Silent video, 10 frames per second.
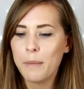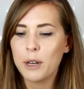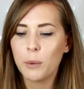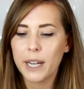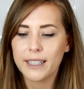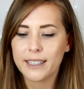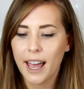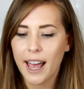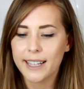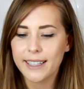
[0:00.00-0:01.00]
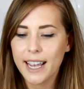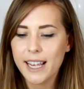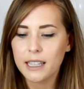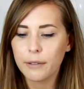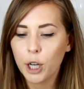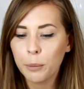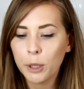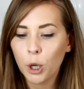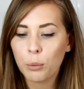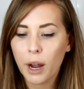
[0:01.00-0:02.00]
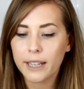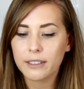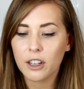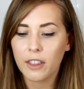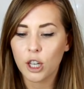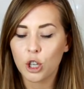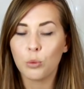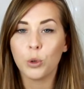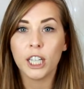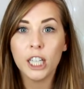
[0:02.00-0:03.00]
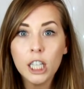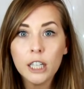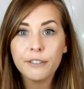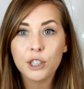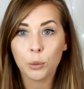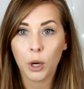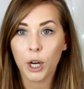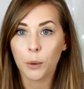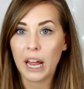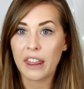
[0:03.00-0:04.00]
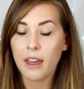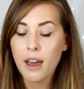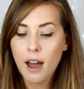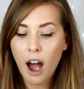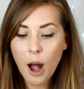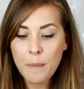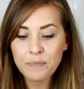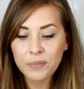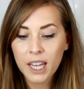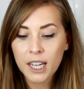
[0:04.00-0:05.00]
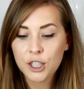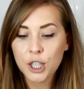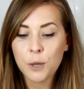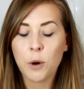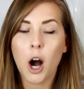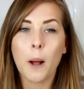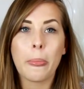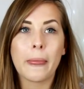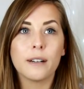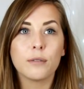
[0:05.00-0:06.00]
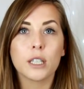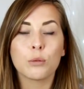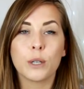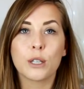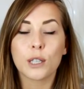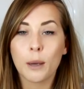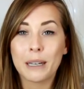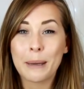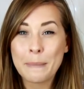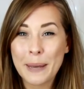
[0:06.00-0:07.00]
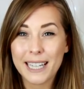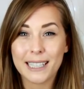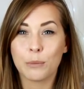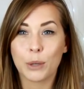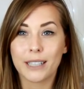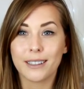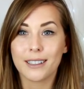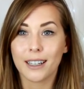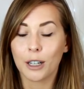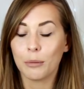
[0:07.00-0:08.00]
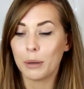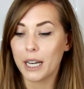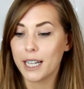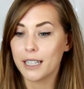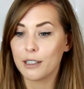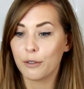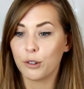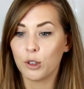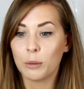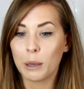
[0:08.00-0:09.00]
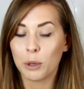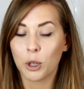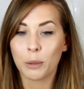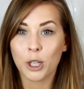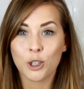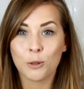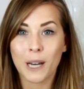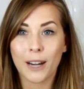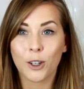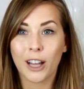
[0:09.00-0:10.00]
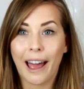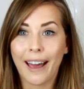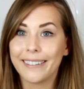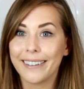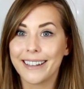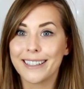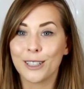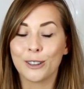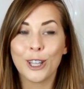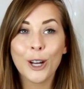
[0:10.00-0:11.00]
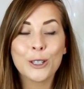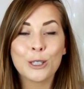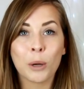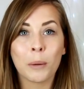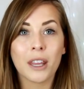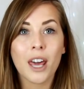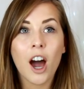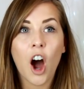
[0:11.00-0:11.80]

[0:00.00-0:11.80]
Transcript: Emma Louise says, is there a company or brand that you would love to work with? Do you know what? I've worked with so many amazing brands and companies for my blog on my YouTube channel, and there's still loads to work with.